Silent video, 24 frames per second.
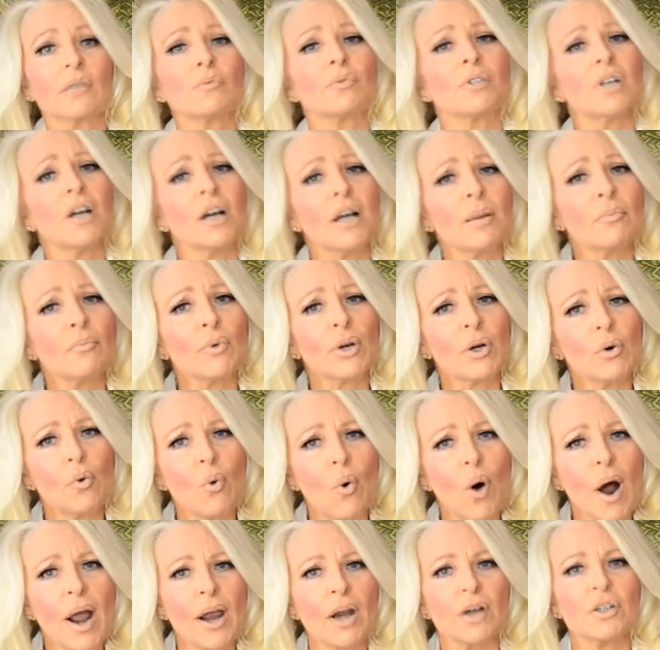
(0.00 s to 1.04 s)
time
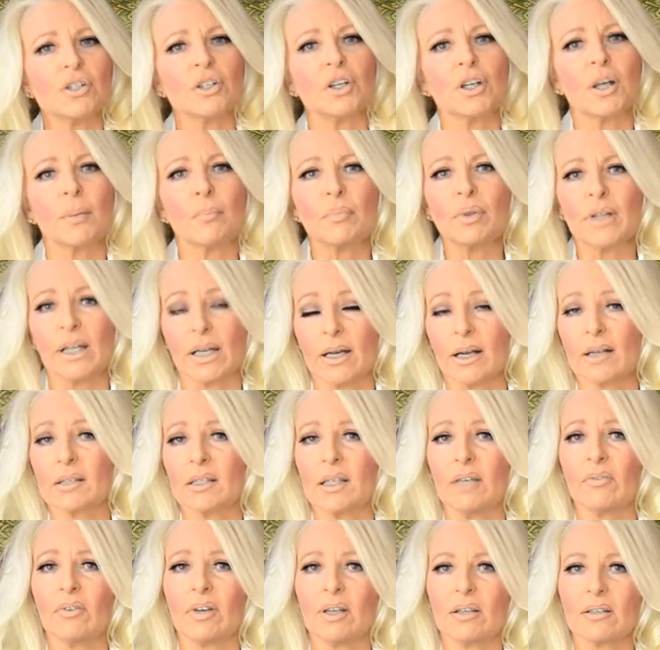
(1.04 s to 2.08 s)
required to complete
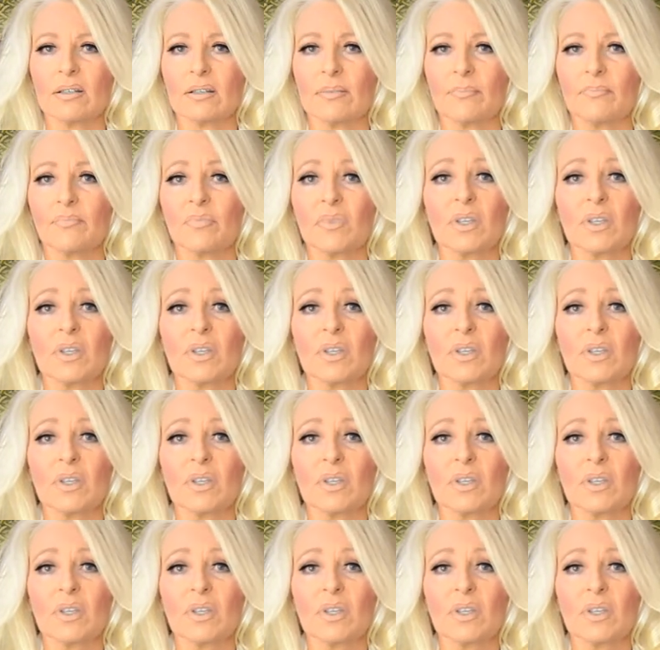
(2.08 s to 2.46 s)
activities.